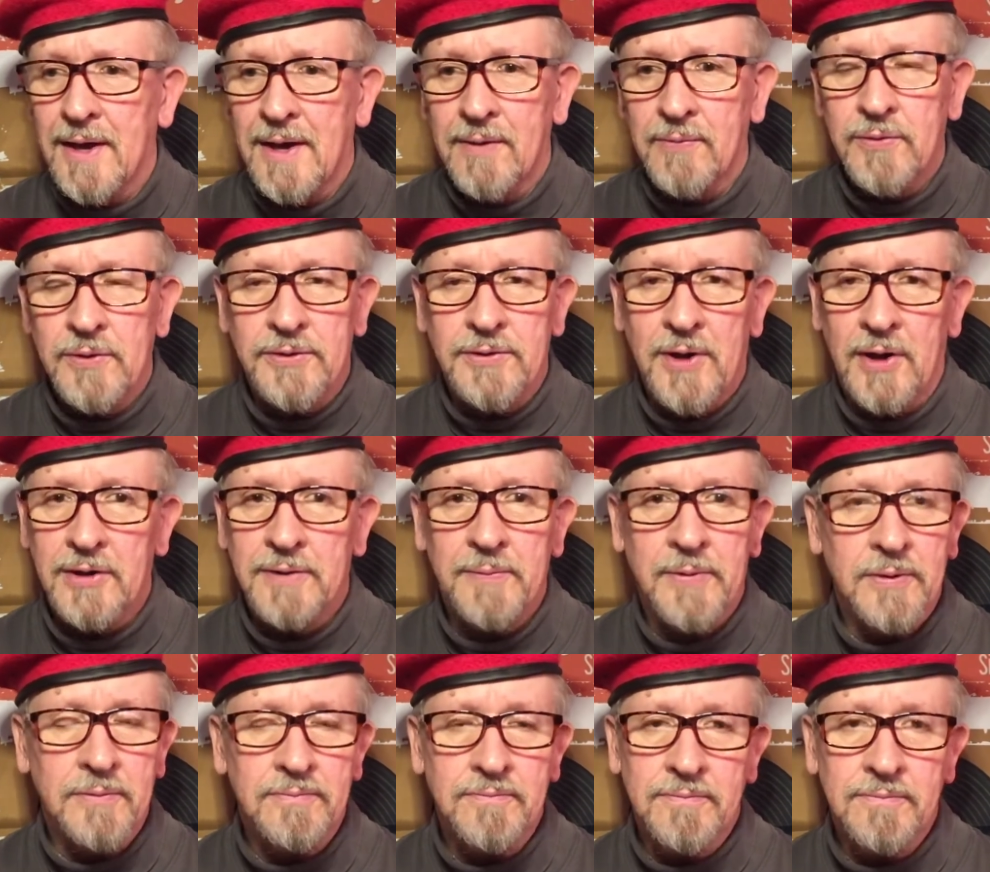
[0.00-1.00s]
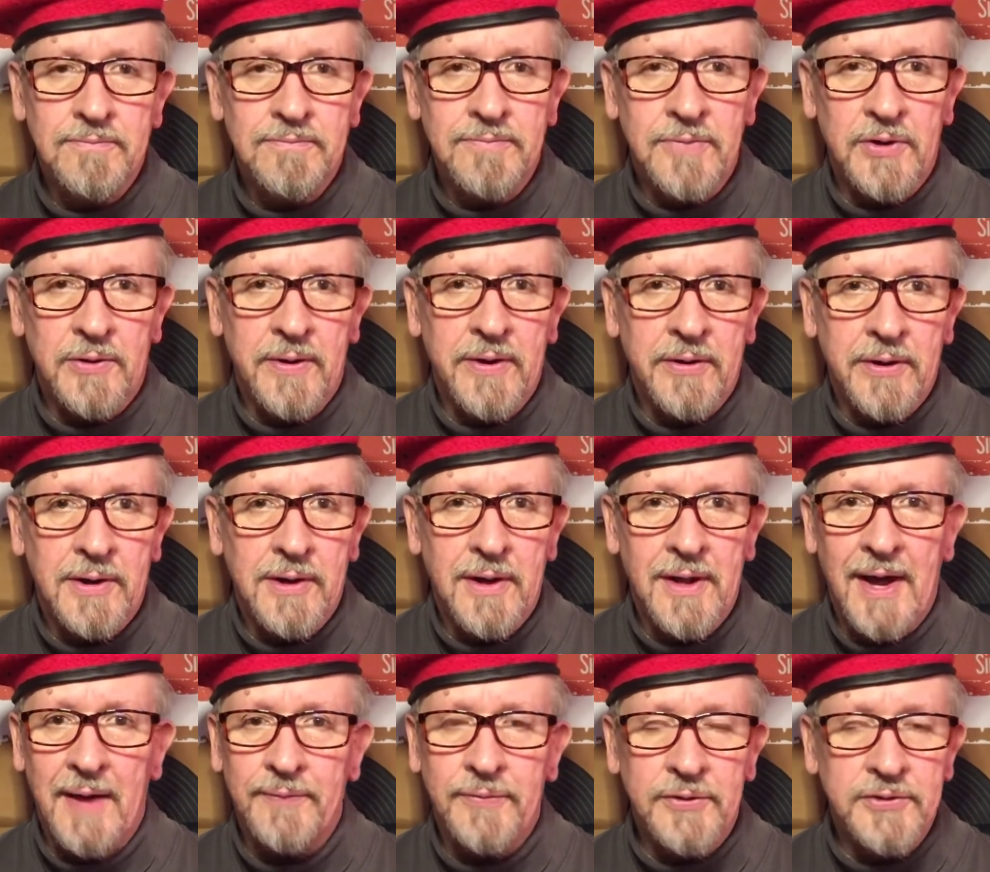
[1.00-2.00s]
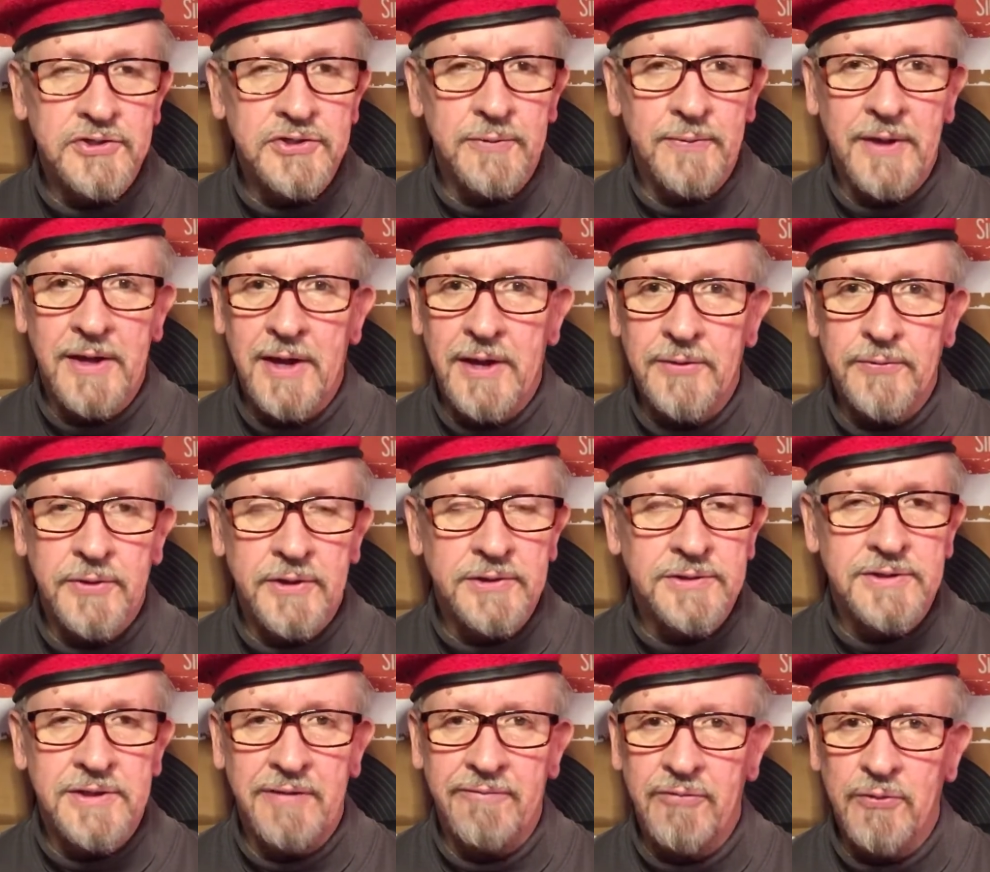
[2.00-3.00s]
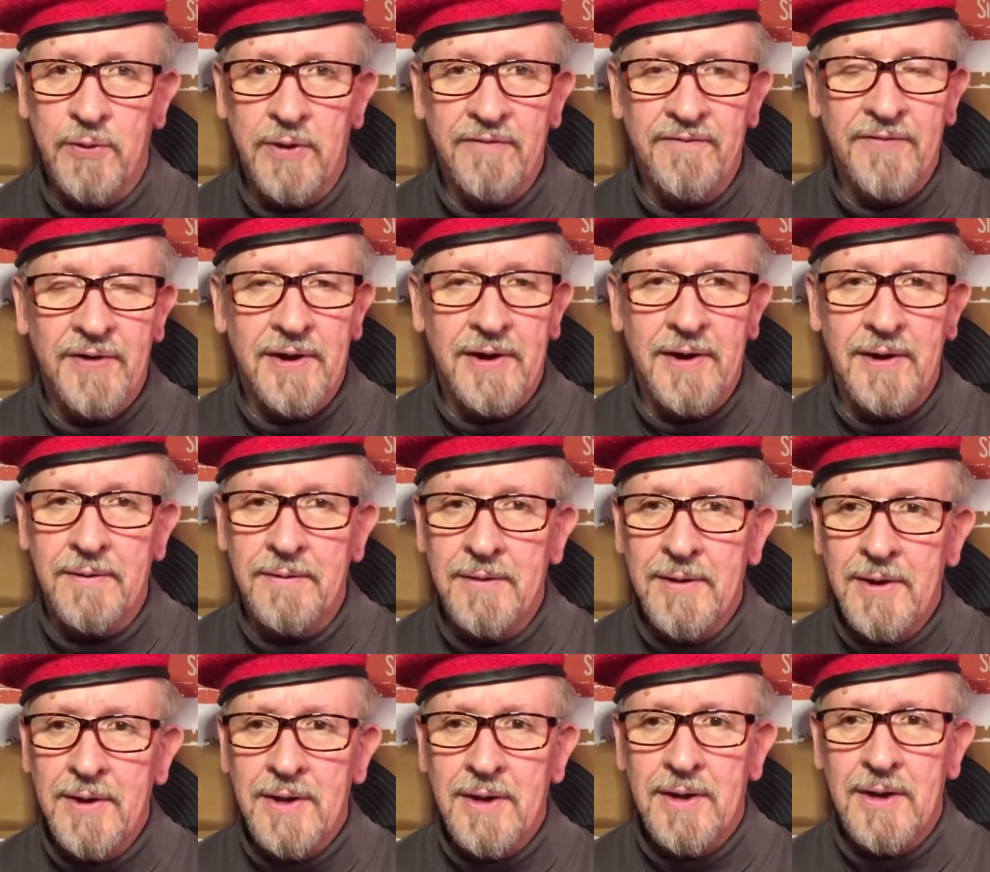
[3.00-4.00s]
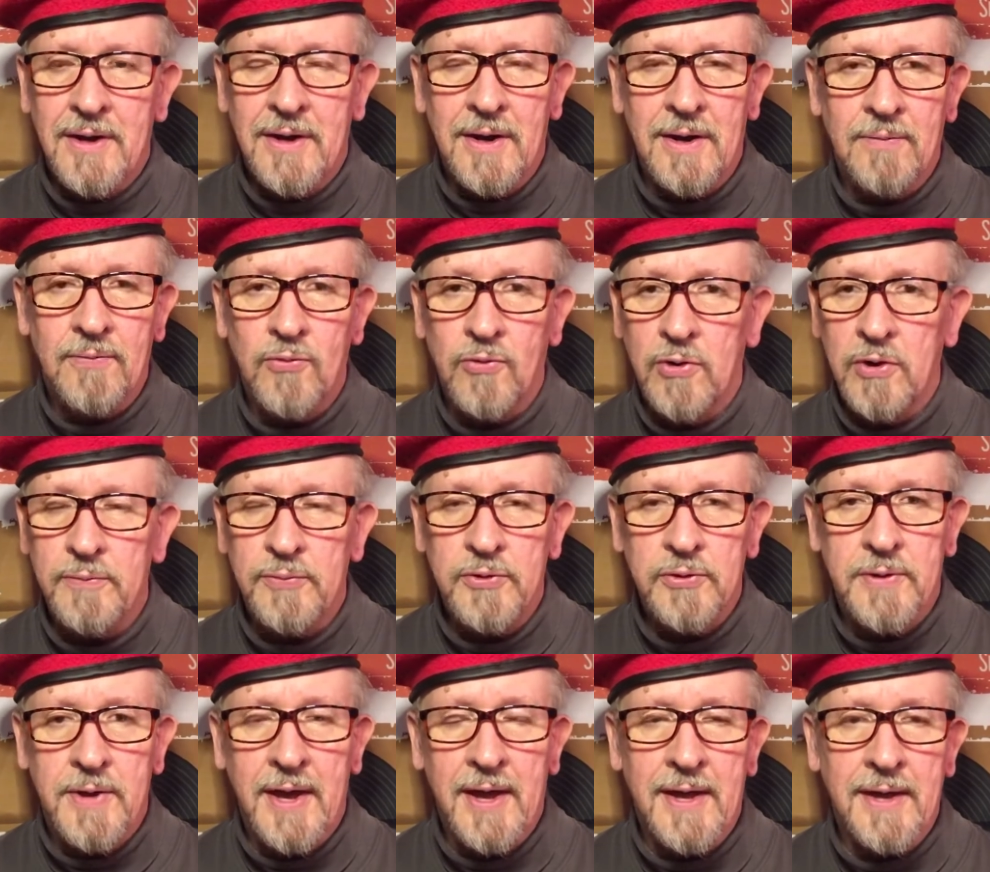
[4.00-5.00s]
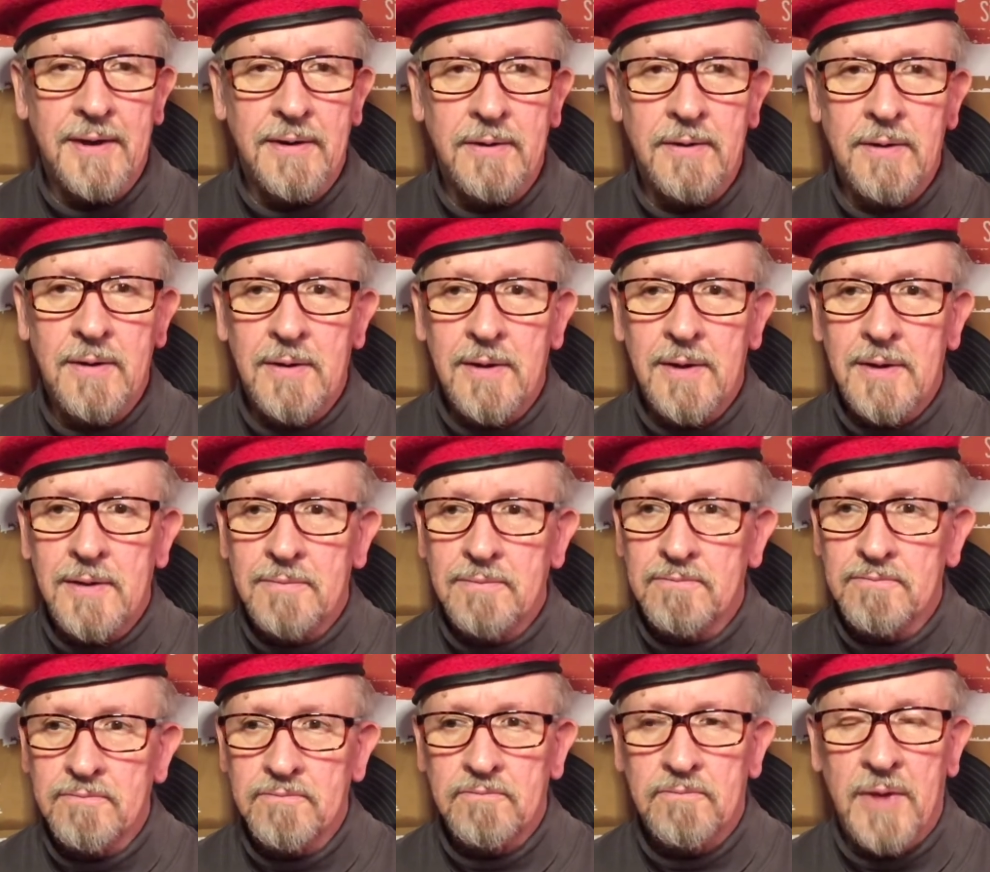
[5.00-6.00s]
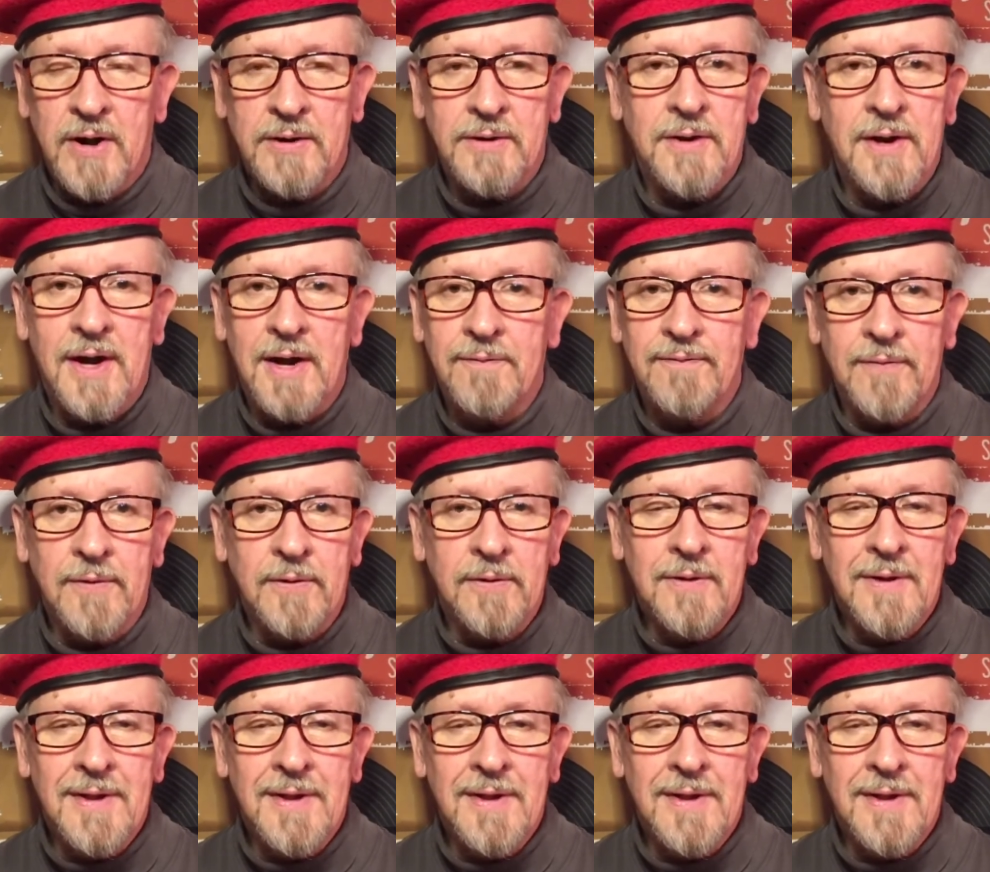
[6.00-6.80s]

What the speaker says: We talked about, you know, Eric Clapton, Jimi Hendrix, Stevie Ray Vaughan, Roy Buchanan, Mark Knopfler.